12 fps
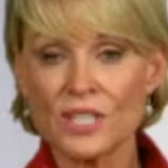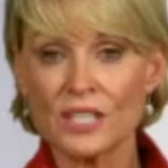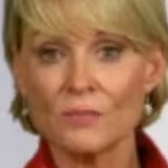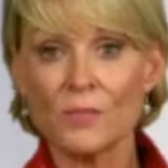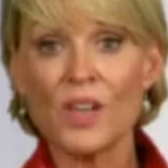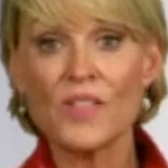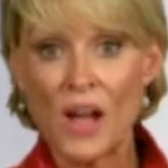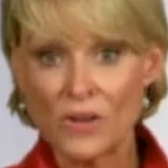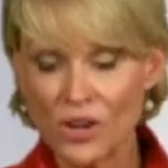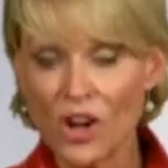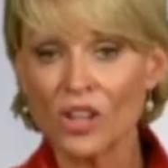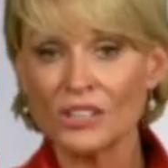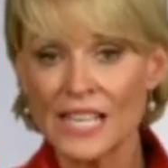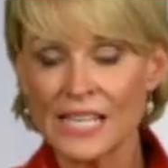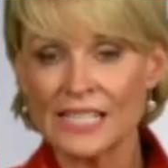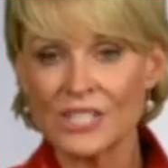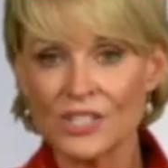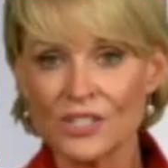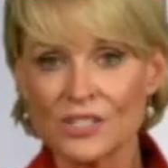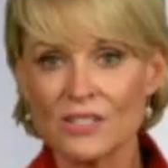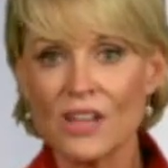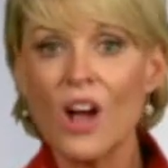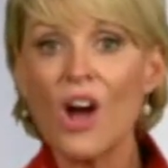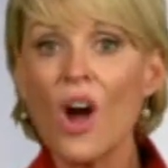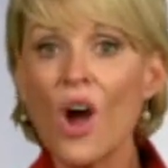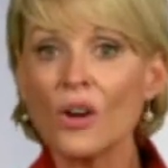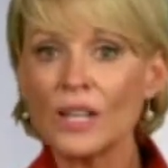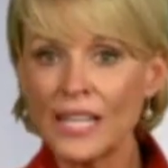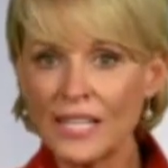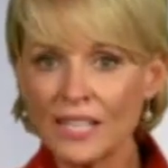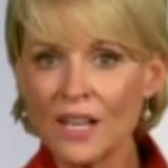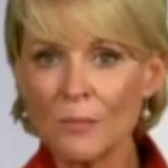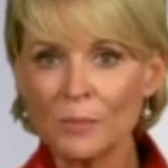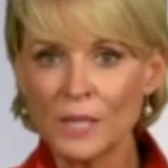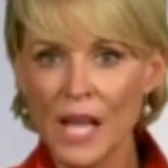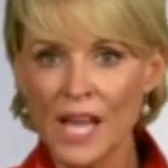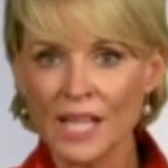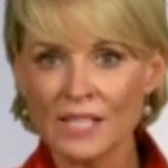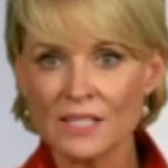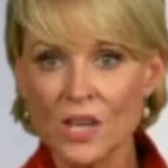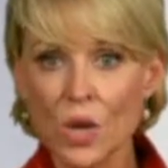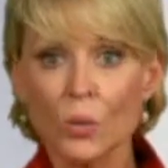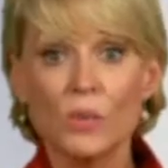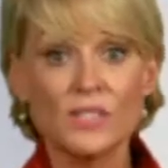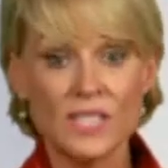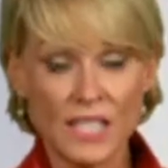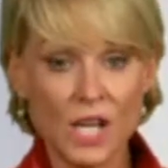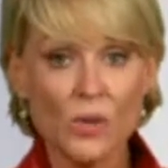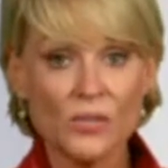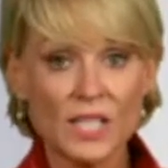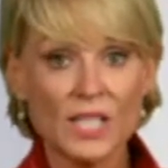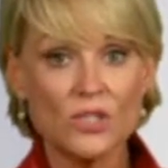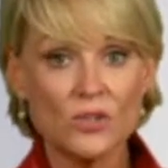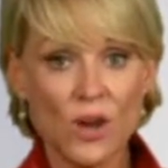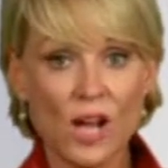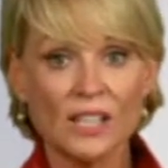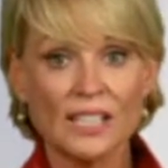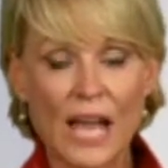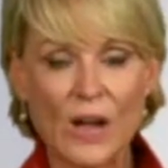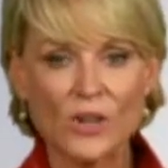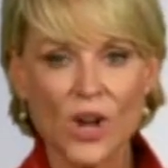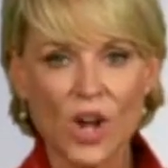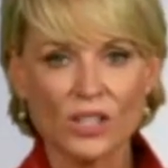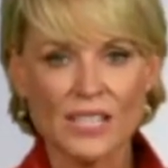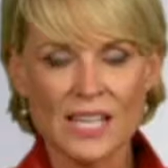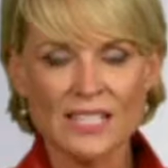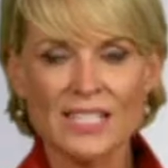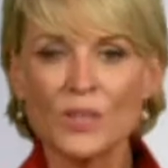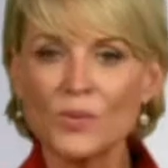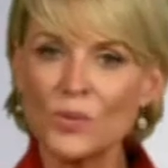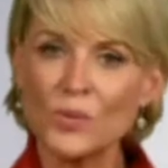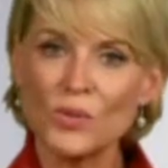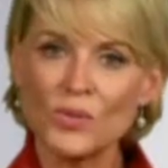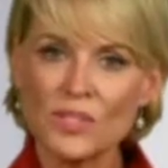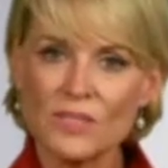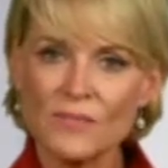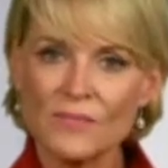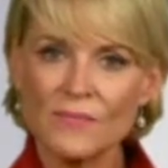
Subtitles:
and breath alcohol technicians, are in compliance with DOT drug and alcohol testing rules.